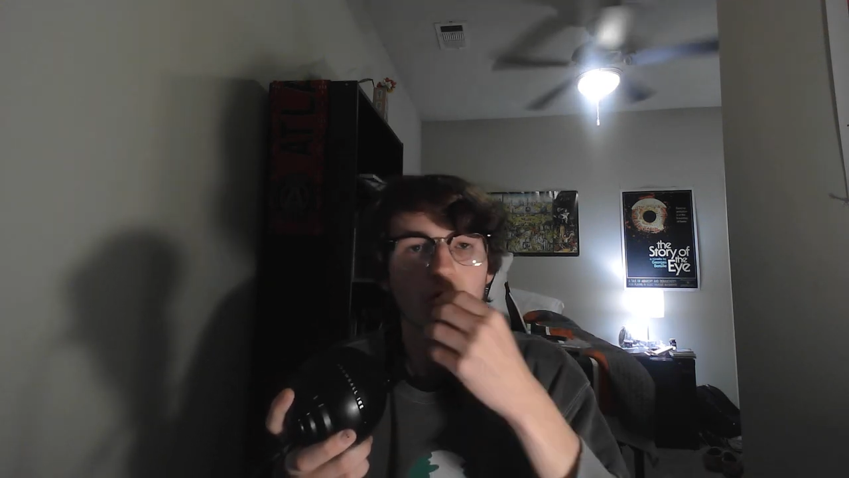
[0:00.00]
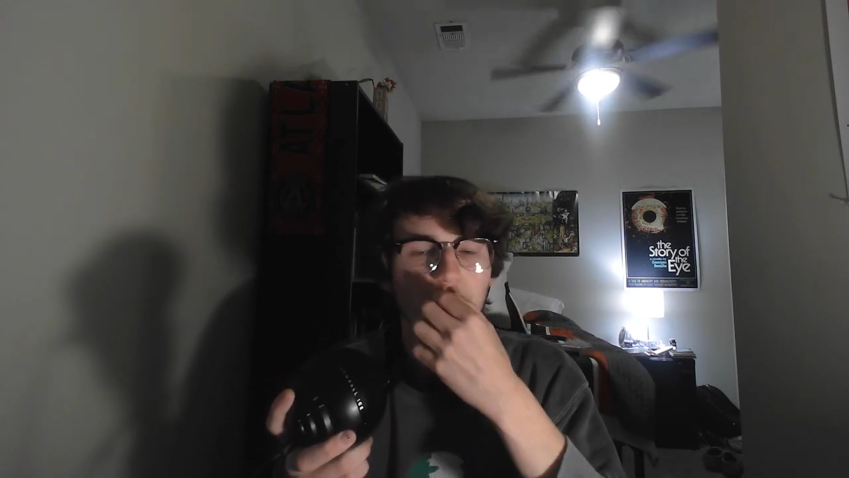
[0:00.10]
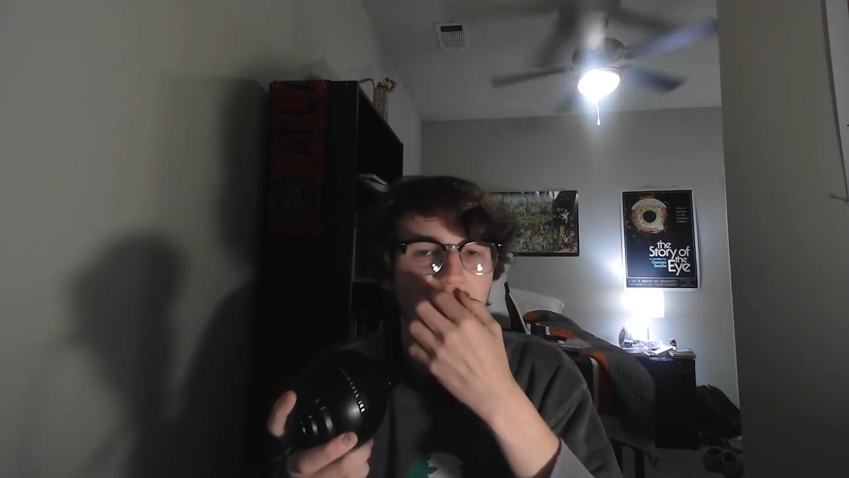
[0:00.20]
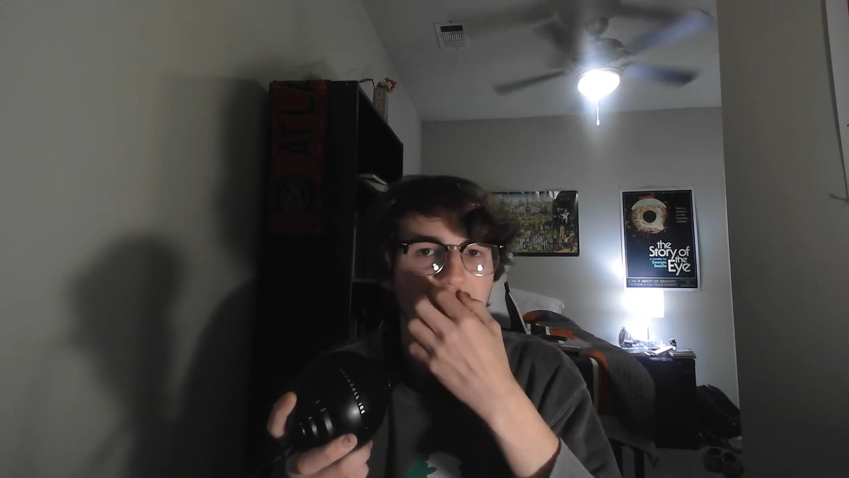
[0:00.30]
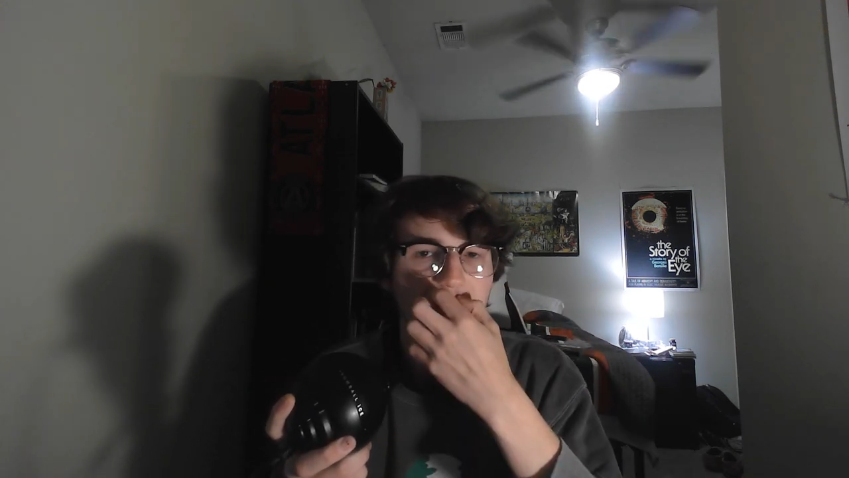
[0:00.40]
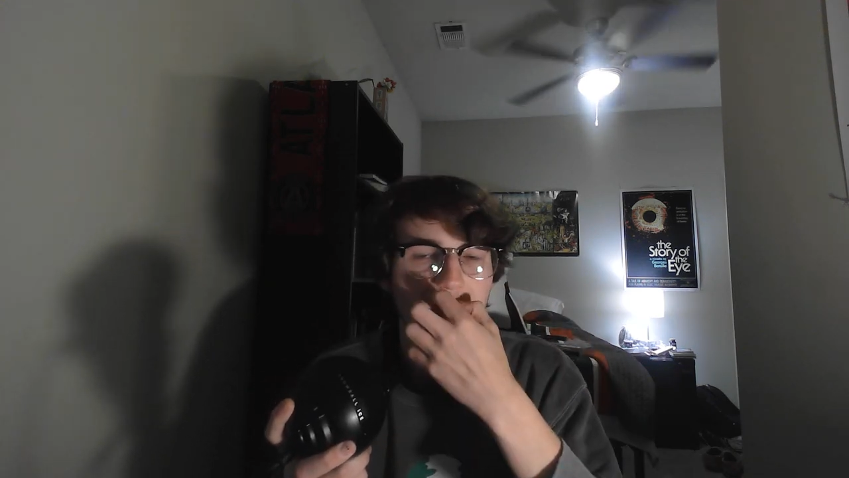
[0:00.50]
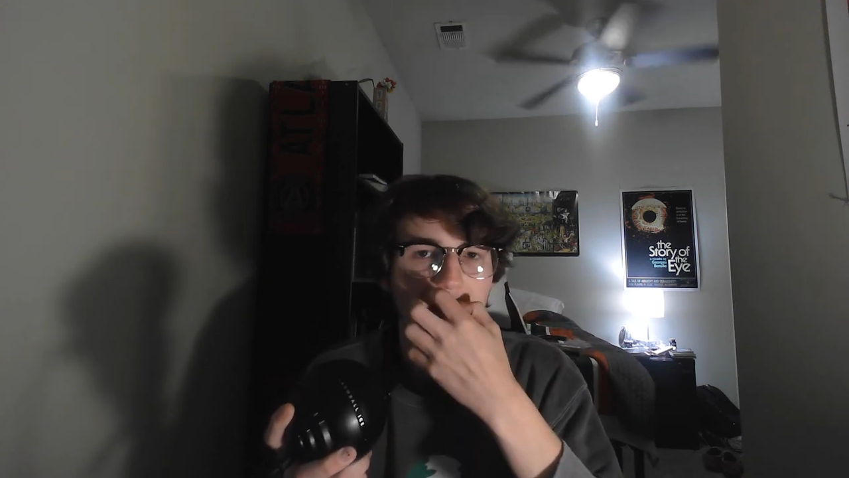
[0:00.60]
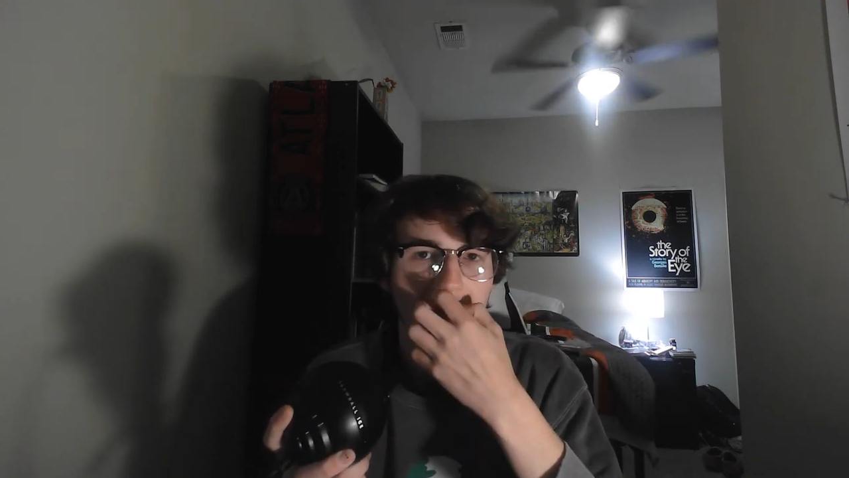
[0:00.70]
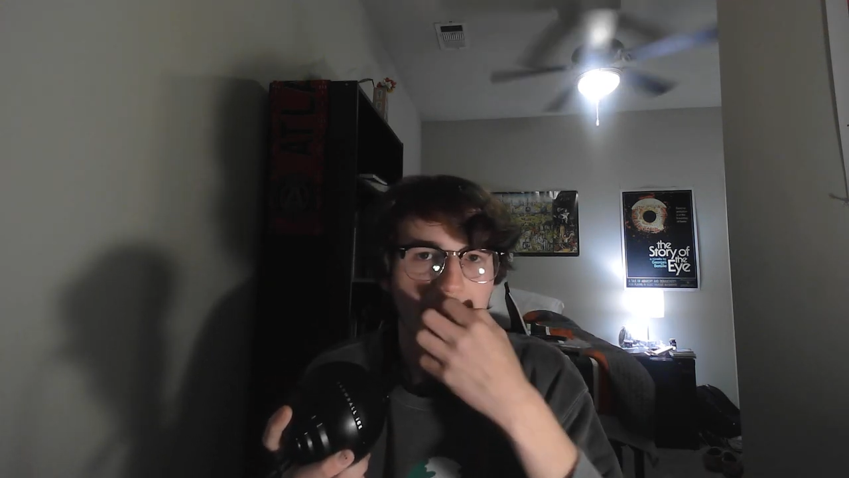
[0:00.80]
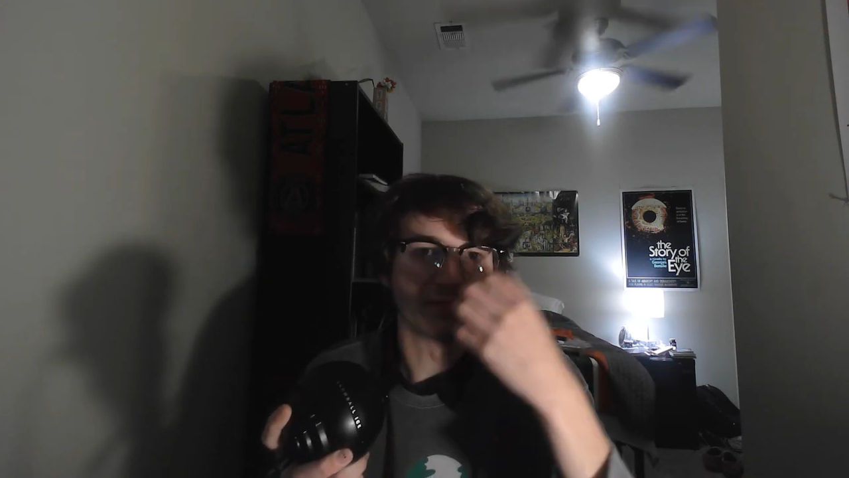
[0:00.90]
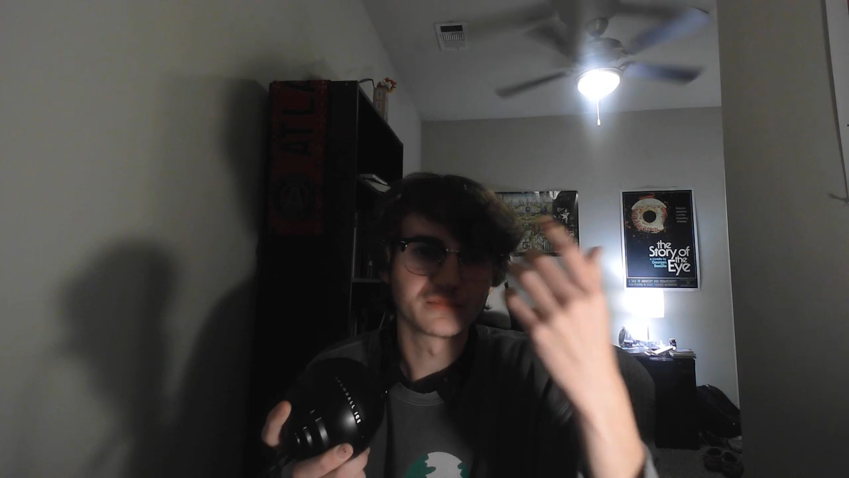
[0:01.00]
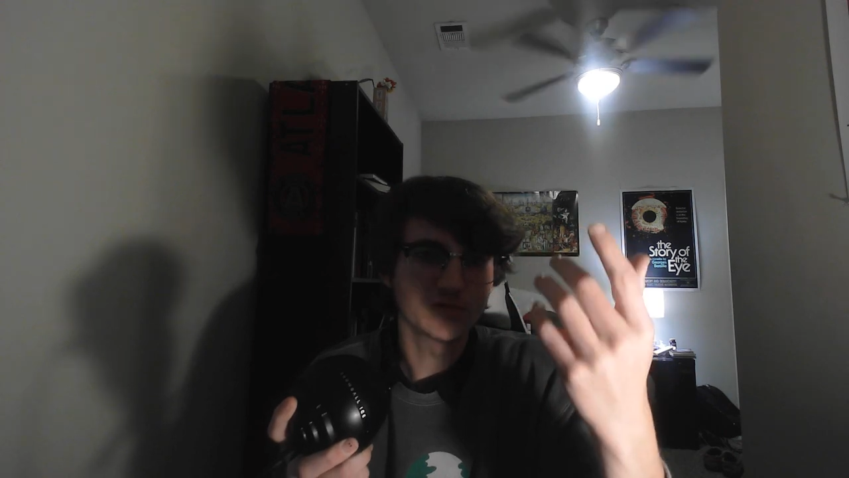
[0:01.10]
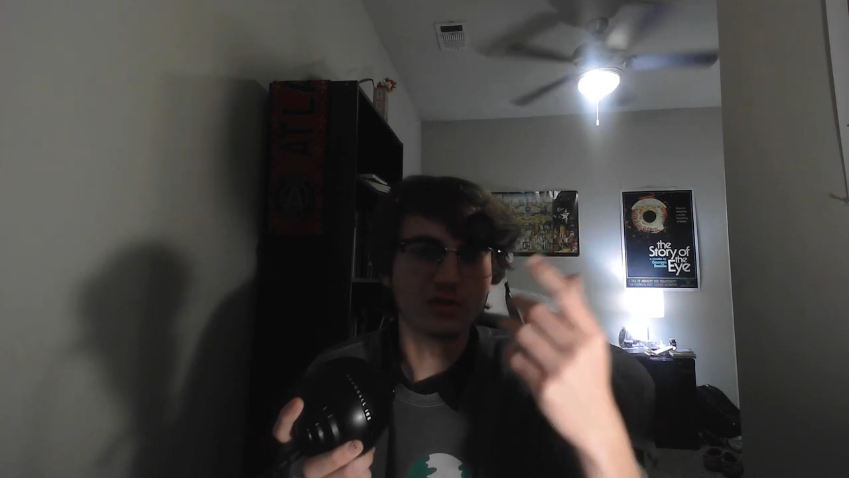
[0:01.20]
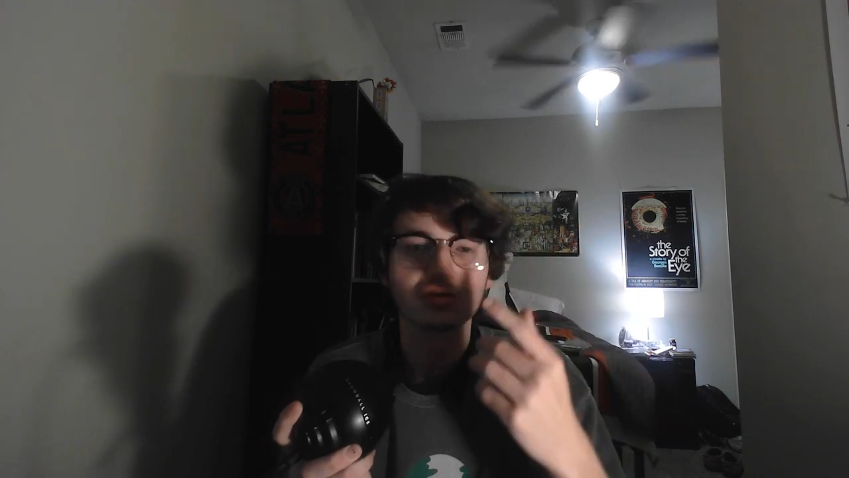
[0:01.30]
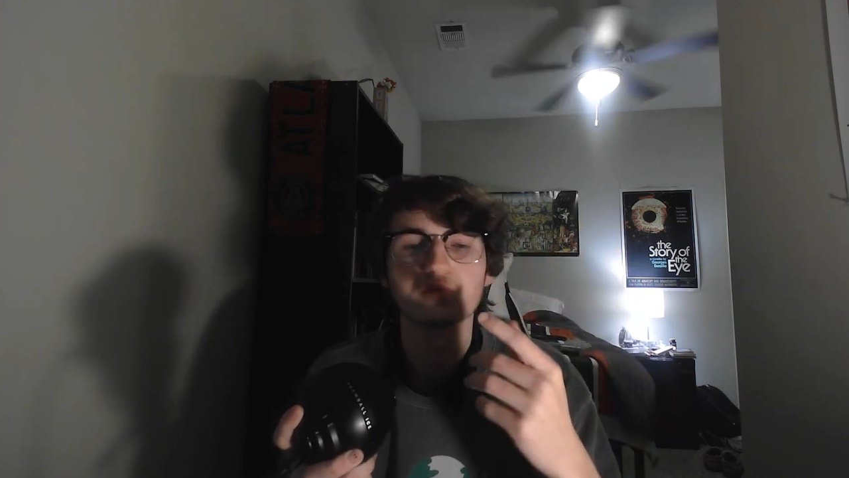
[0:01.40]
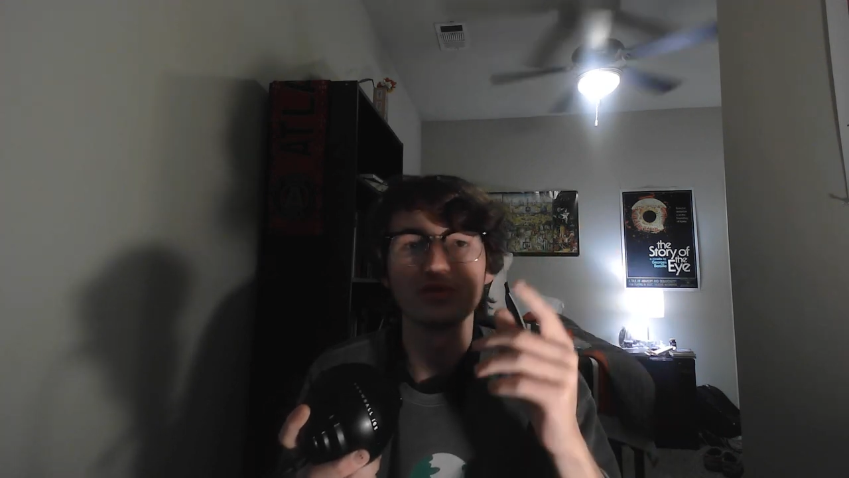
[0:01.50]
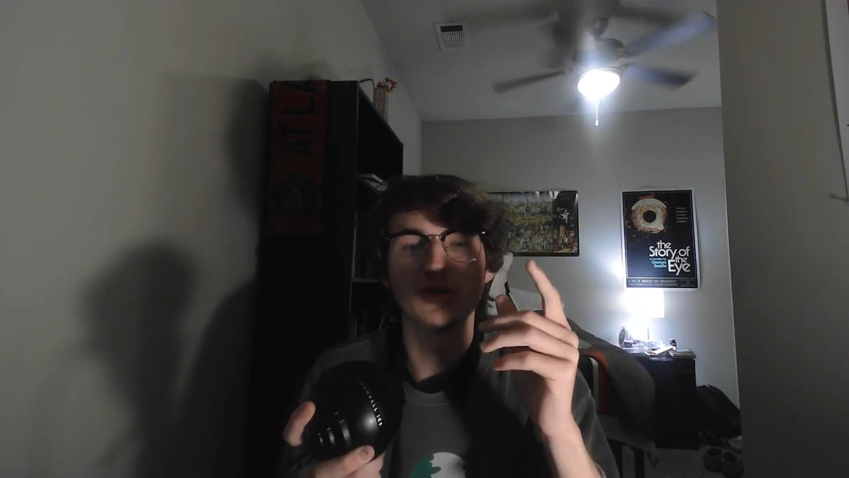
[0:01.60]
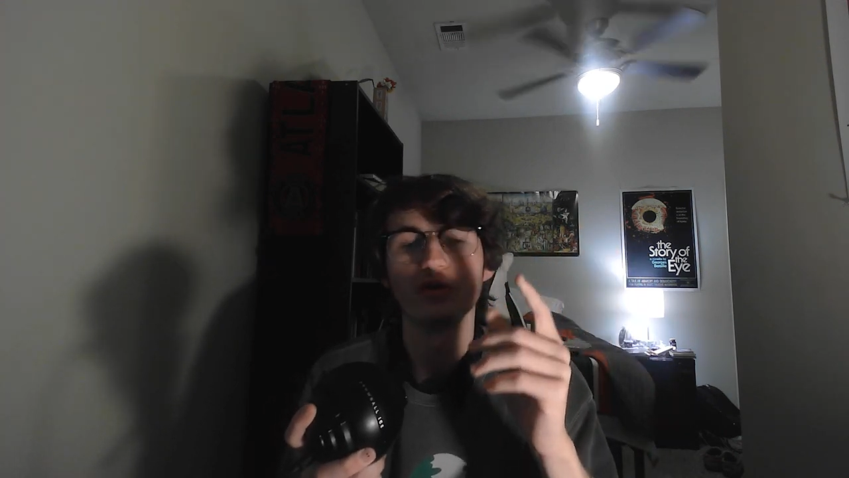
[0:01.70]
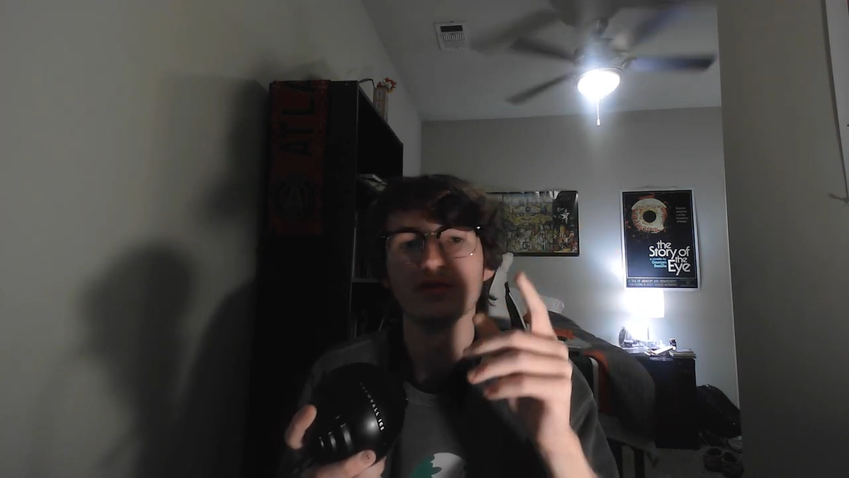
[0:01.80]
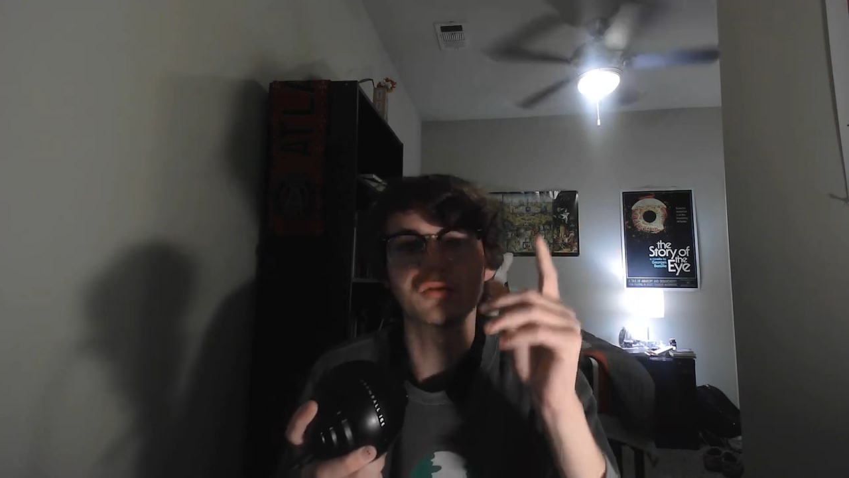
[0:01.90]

would be, you have